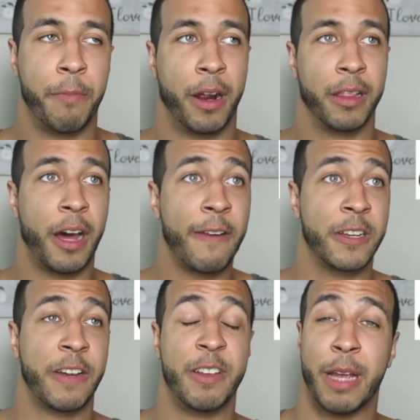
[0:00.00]
But a lot of
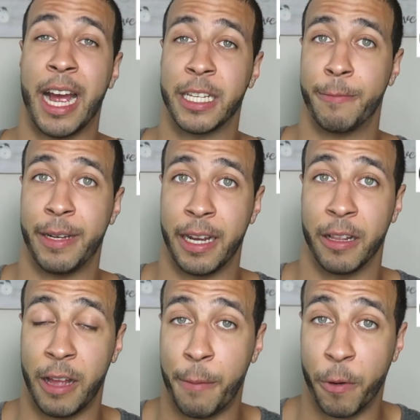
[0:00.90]
my stuff has had to be
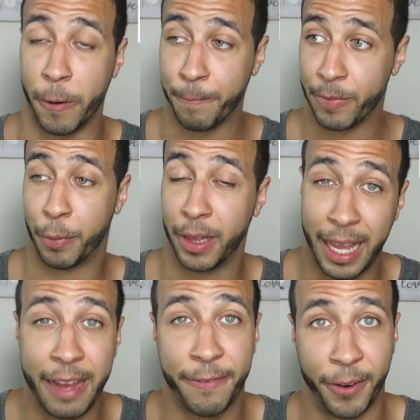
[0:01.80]
a lot more
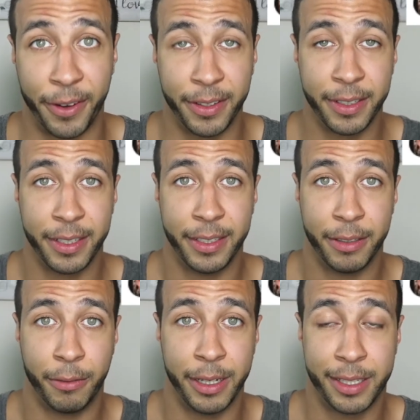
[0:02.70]
playful,
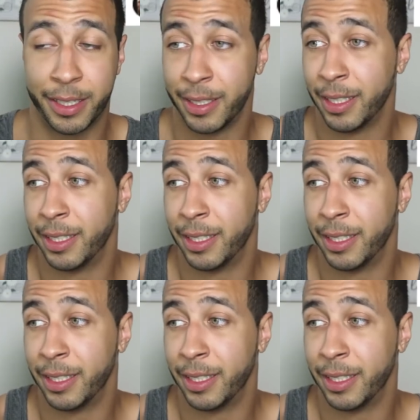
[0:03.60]
which,